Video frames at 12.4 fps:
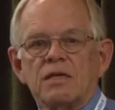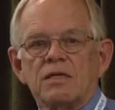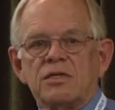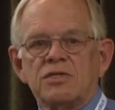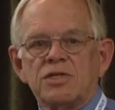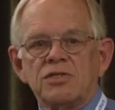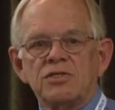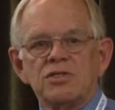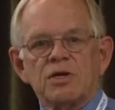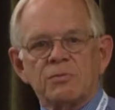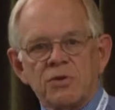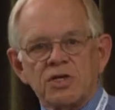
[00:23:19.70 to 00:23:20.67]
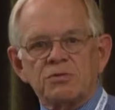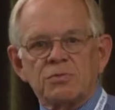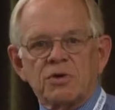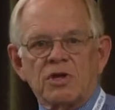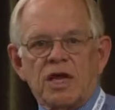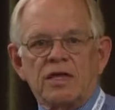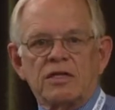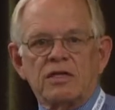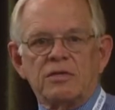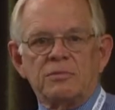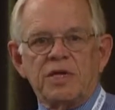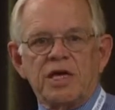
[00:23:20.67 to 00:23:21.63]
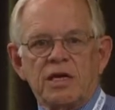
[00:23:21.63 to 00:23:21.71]
decisions are much more likely
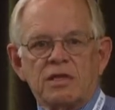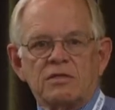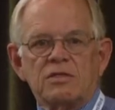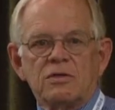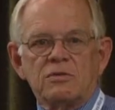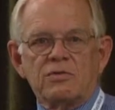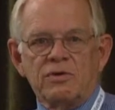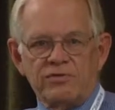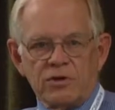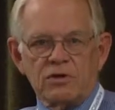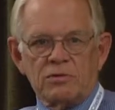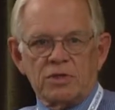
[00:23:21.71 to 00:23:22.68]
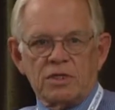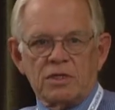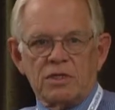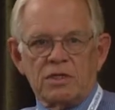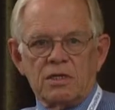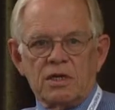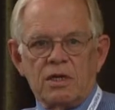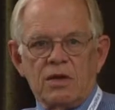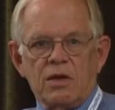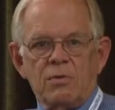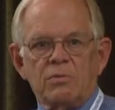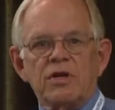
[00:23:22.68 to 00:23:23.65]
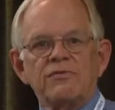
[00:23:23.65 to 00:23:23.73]
to be held referable.
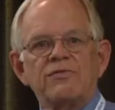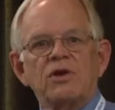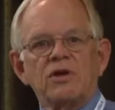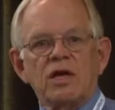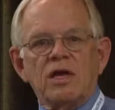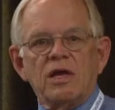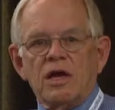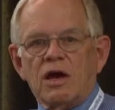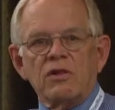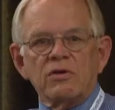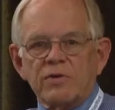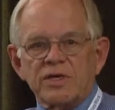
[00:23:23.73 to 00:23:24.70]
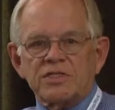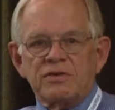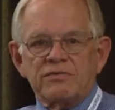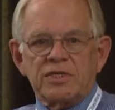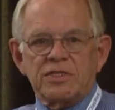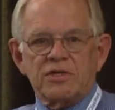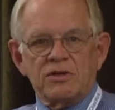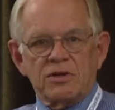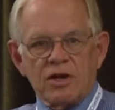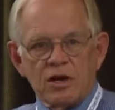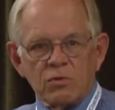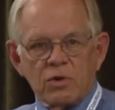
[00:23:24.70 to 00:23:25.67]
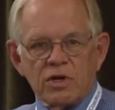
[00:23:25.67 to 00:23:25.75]
But if you're all the rest of us that are
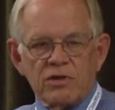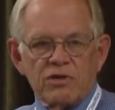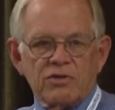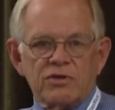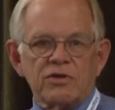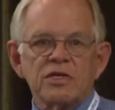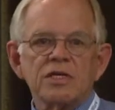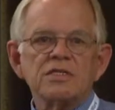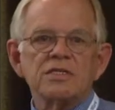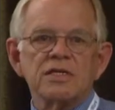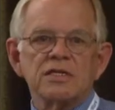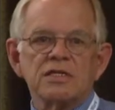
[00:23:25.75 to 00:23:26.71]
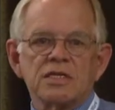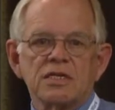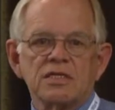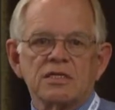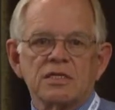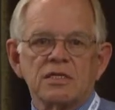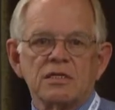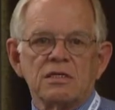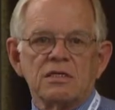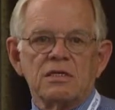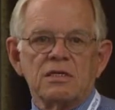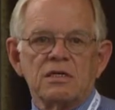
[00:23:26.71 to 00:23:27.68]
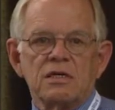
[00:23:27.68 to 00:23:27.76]
not one of the 13 cities listed,
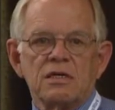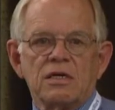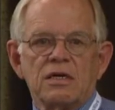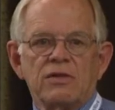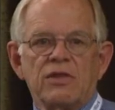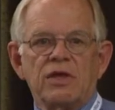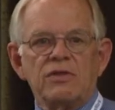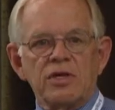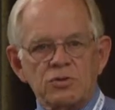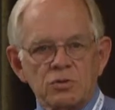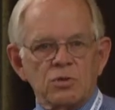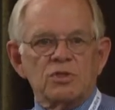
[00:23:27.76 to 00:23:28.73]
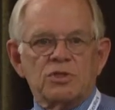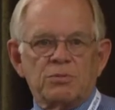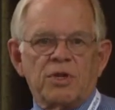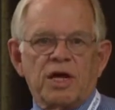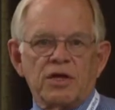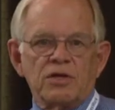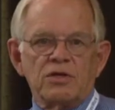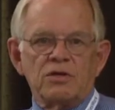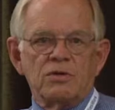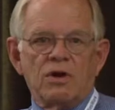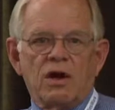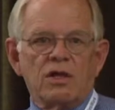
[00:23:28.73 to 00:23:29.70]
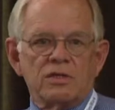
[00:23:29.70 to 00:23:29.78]
then these rules apply to
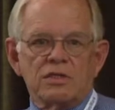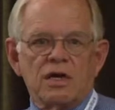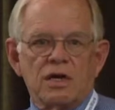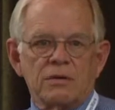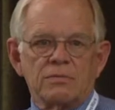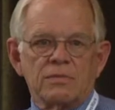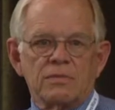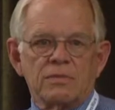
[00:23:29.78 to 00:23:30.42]
you all the time.